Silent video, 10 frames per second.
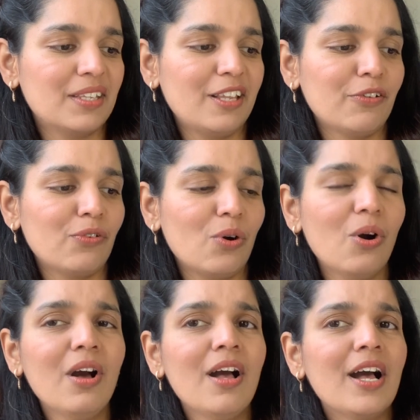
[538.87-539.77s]
and therefore
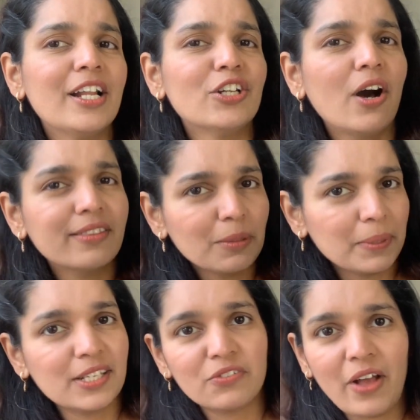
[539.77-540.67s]
not the
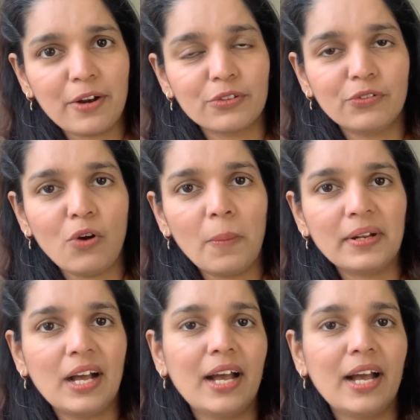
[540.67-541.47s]
biggest fan of the formula.